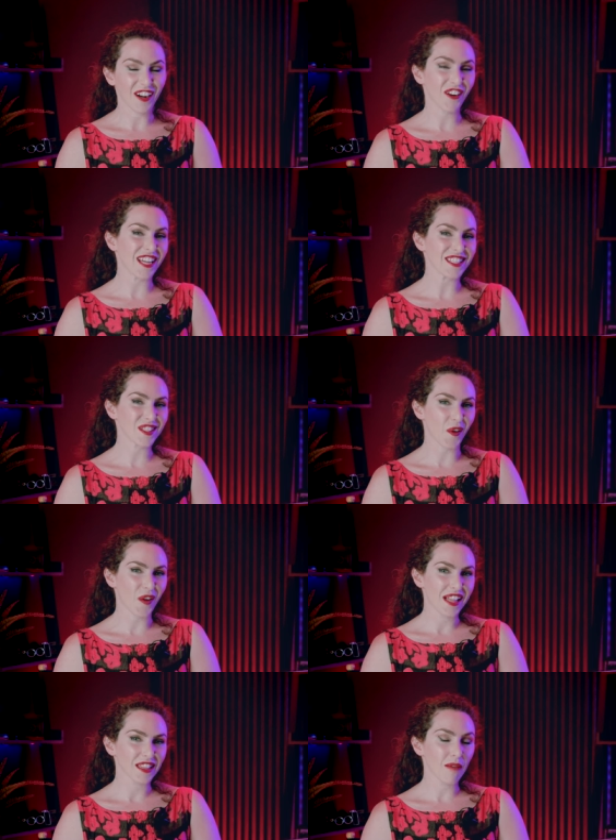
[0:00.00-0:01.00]
All right, so
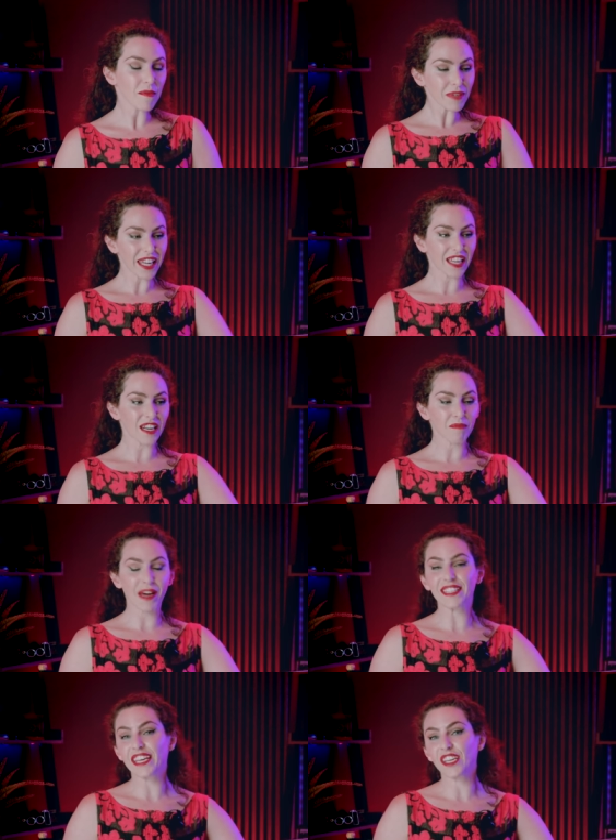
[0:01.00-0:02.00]
let me begin
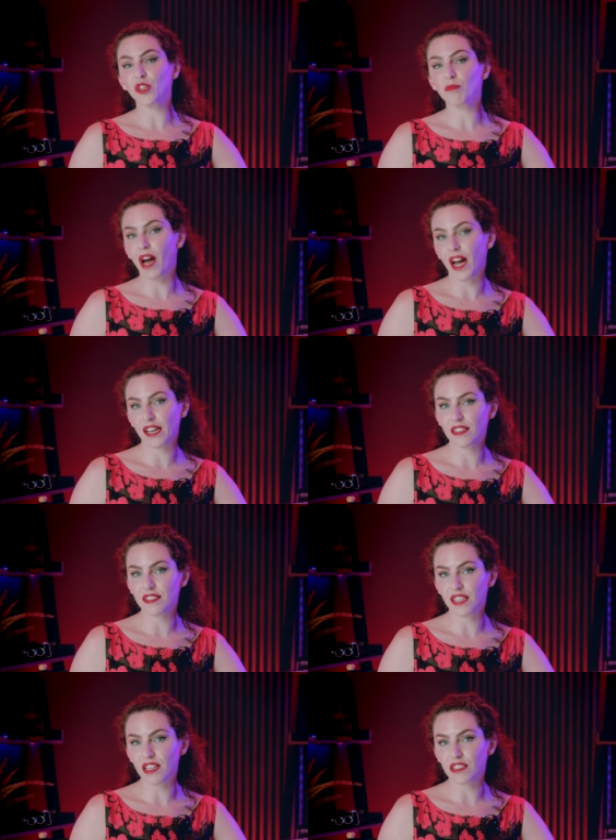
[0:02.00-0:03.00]
by taking you behind the
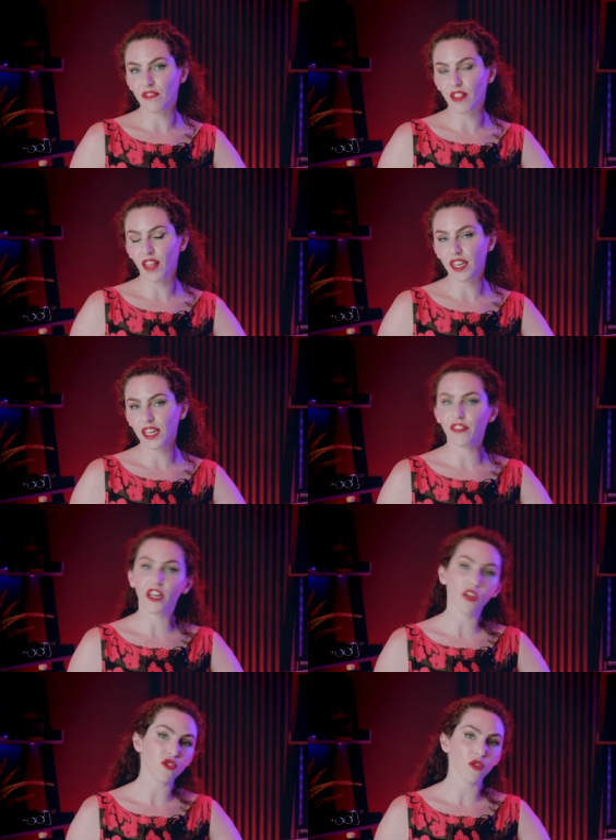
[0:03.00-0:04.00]
scenes of the lighting and
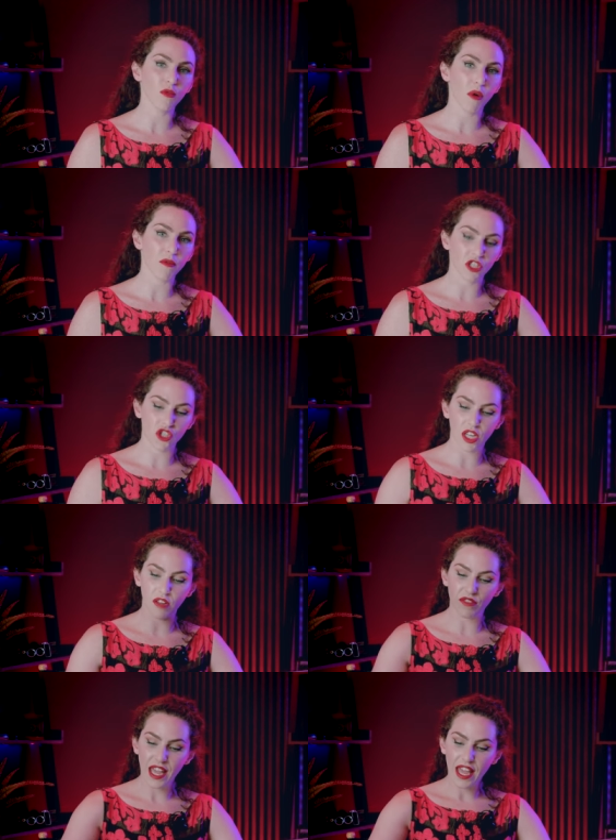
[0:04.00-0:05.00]
then I'll show you what was
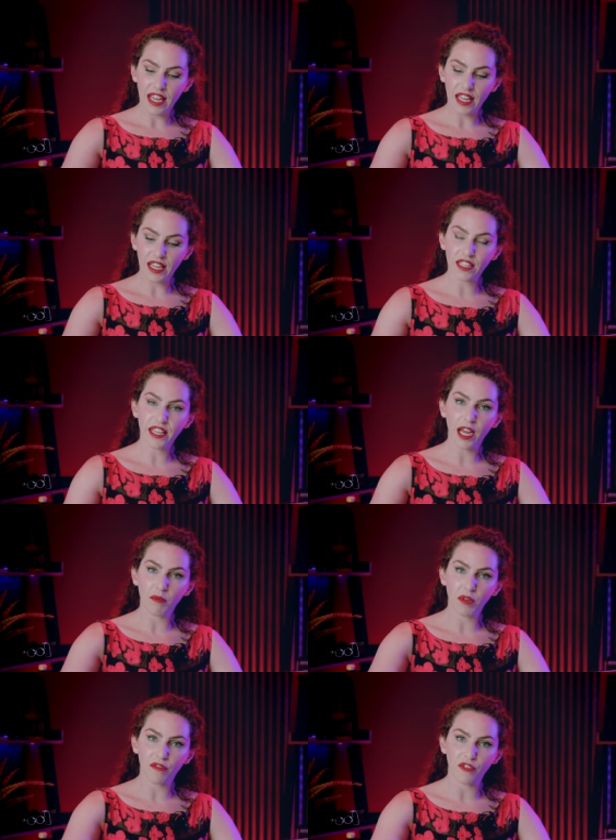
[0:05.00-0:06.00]
achieved in
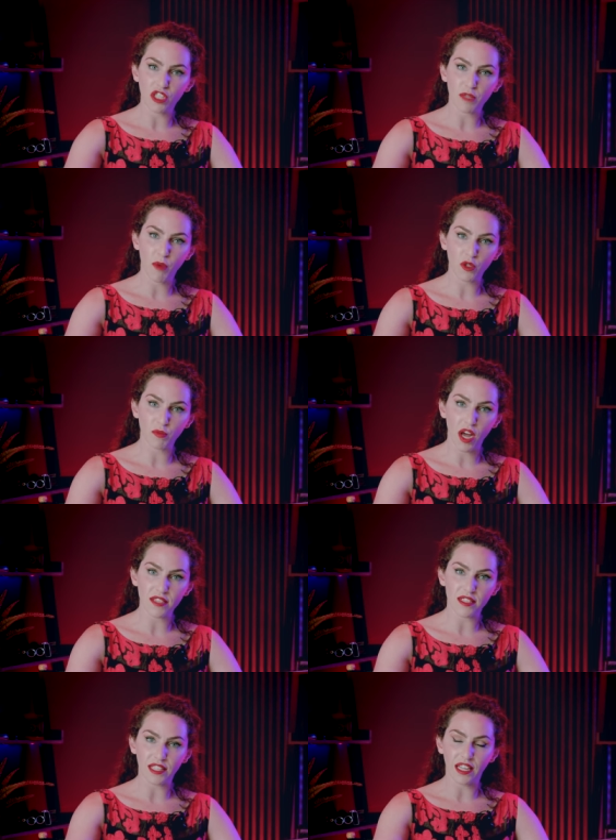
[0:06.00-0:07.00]
camera versus post
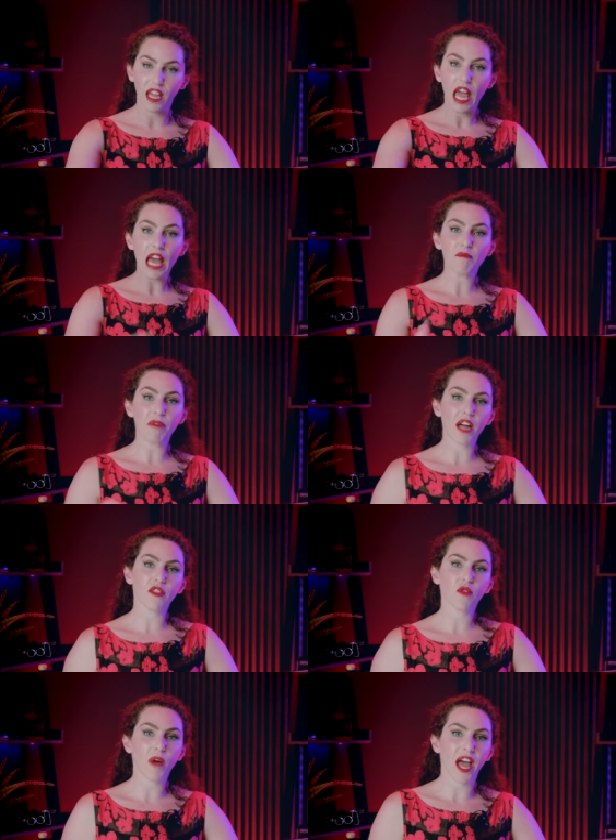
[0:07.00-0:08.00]
processing. And by
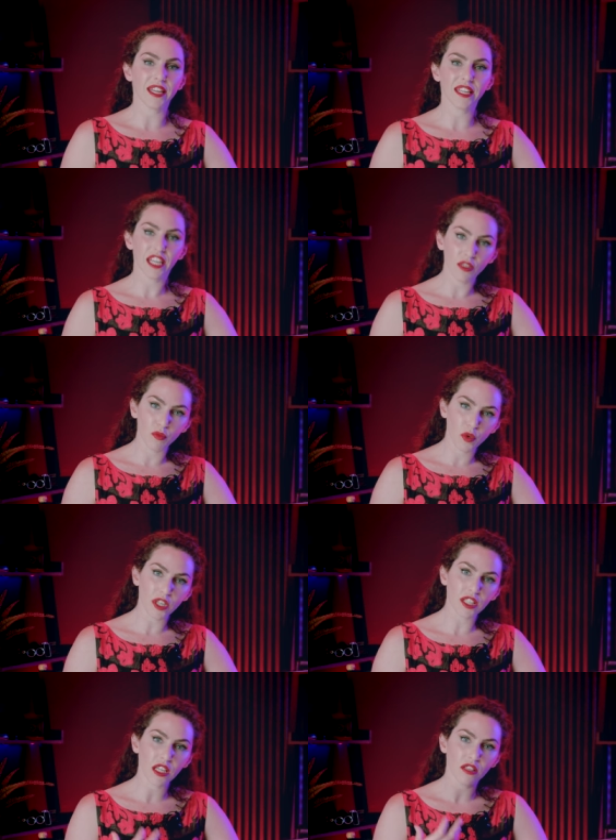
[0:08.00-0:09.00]
the way, getting
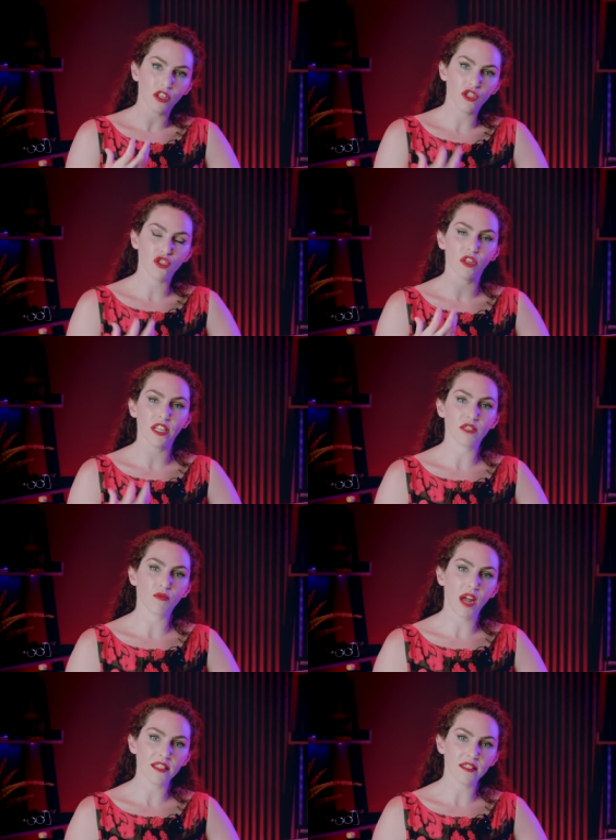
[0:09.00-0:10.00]
really luxurious
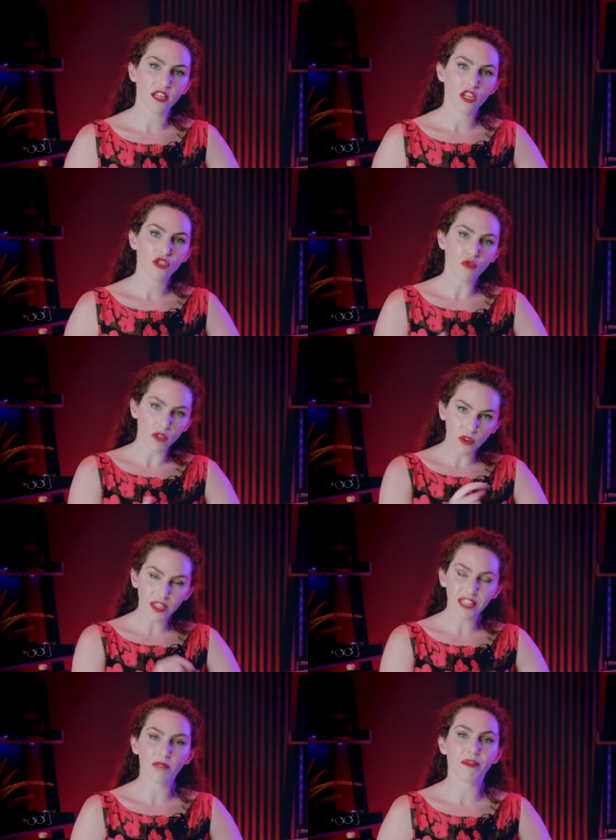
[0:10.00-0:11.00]
reds, sure you can
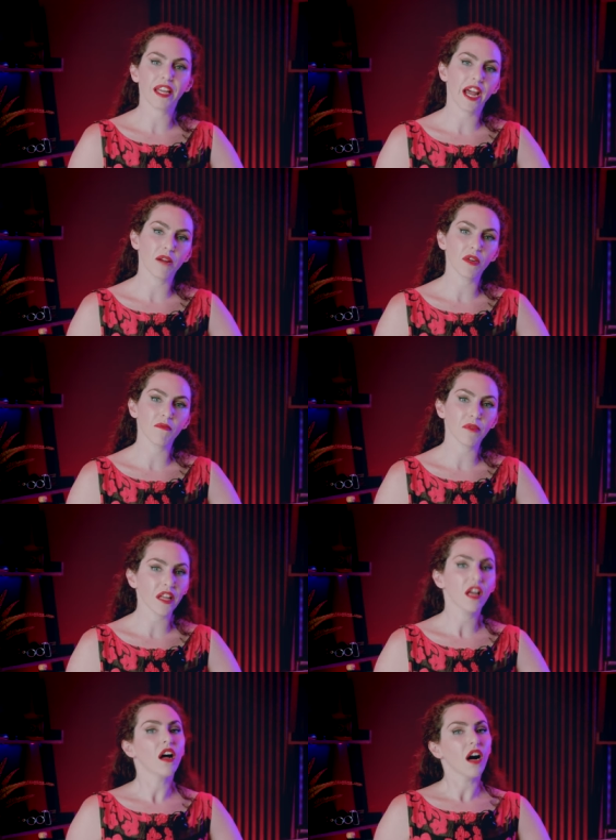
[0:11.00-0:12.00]
get them in camera, but